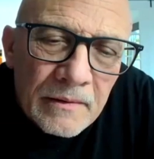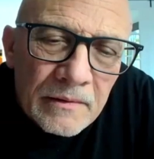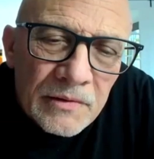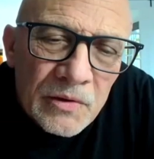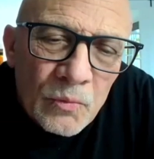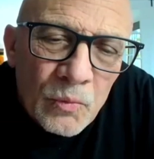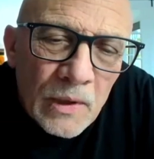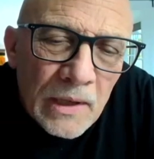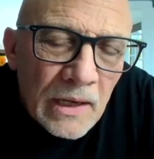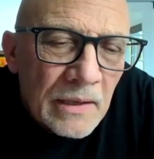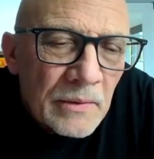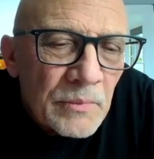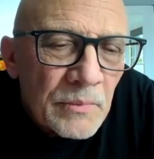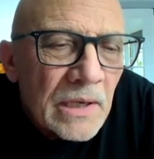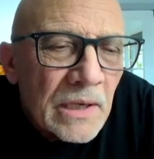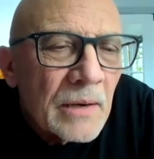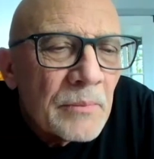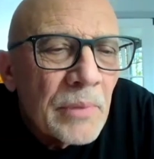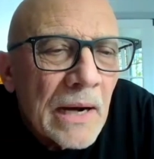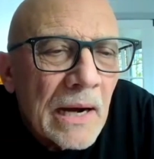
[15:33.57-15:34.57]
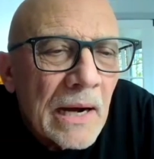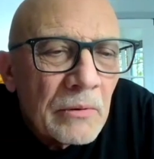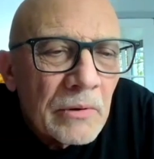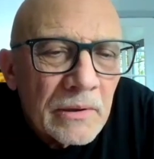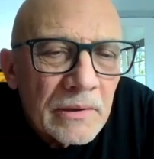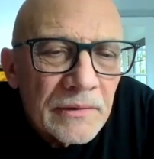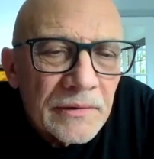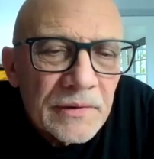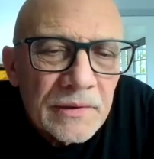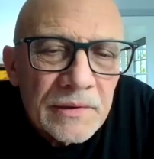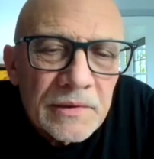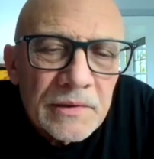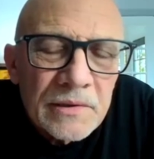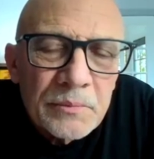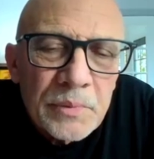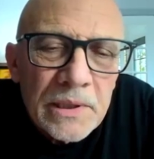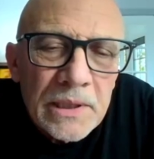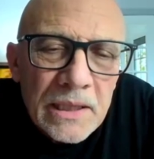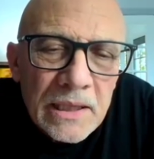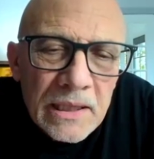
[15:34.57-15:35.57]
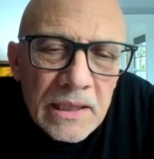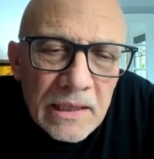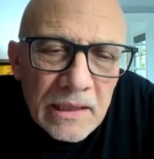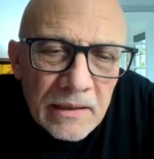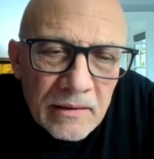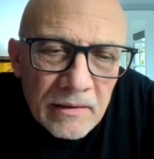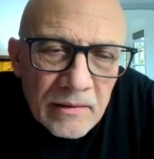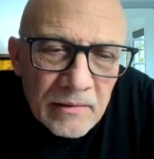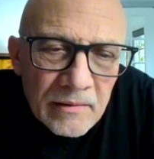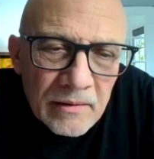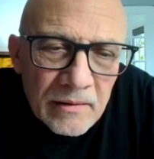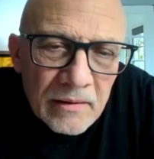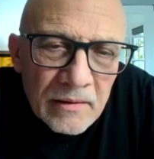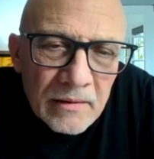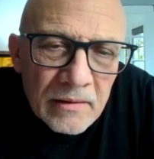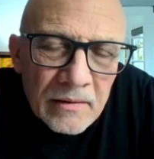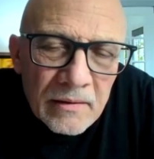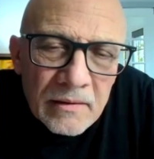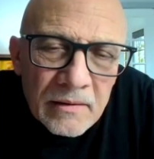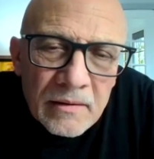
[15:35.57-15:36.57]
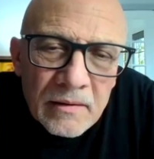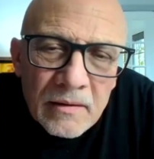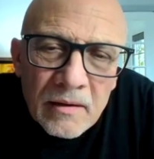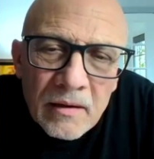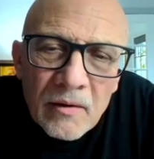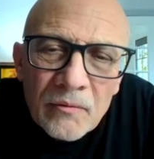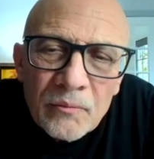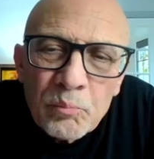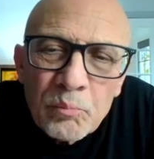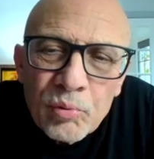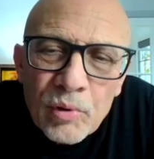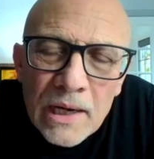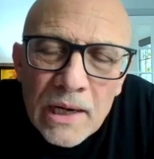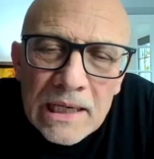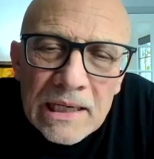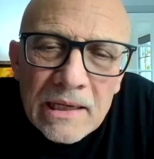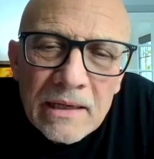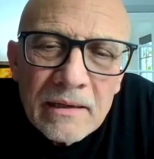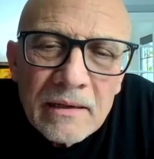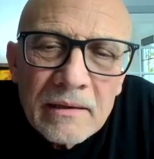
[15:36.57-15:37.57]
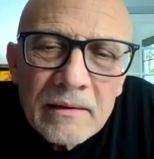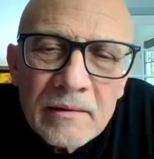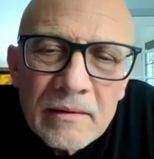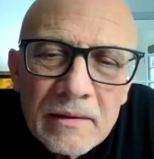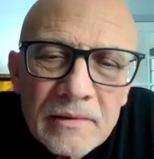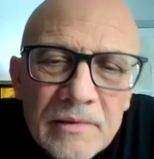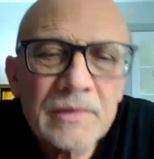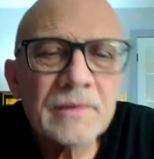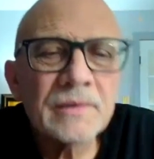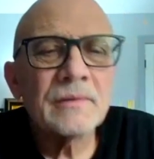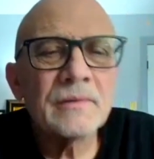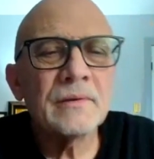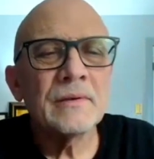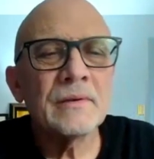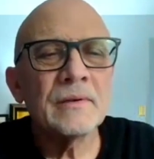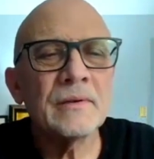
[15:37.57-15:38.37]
So when I admit I'm powerless, it's the beginning of breaking this